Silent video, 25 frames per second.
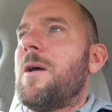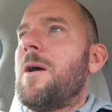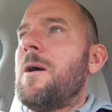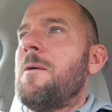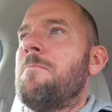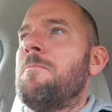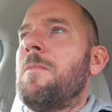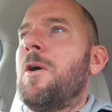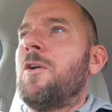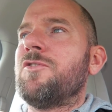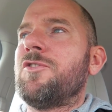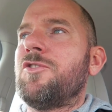
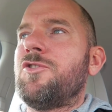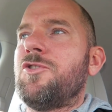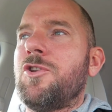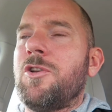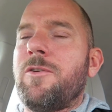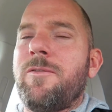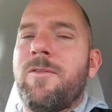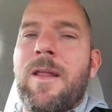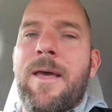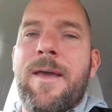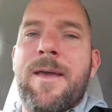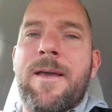a multitude
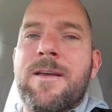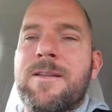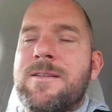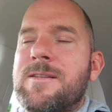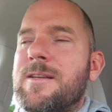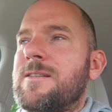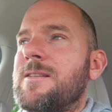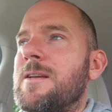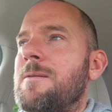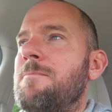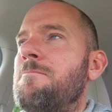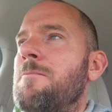of
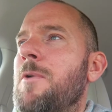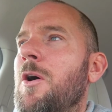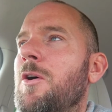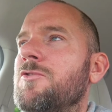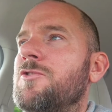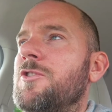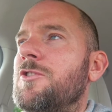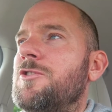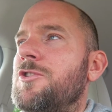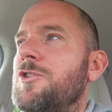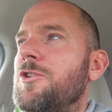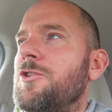layers. It's a
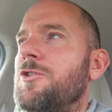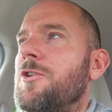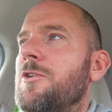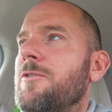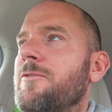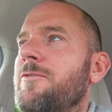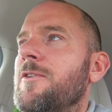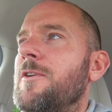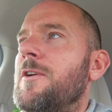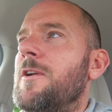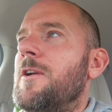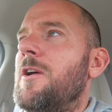multitude
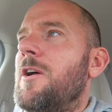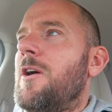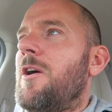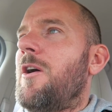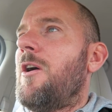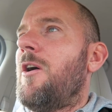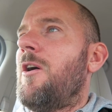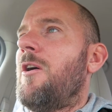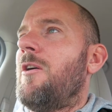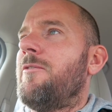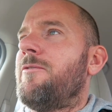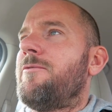
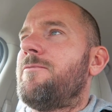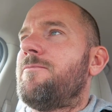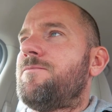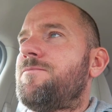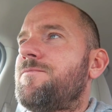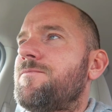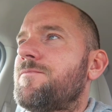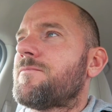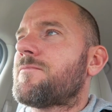of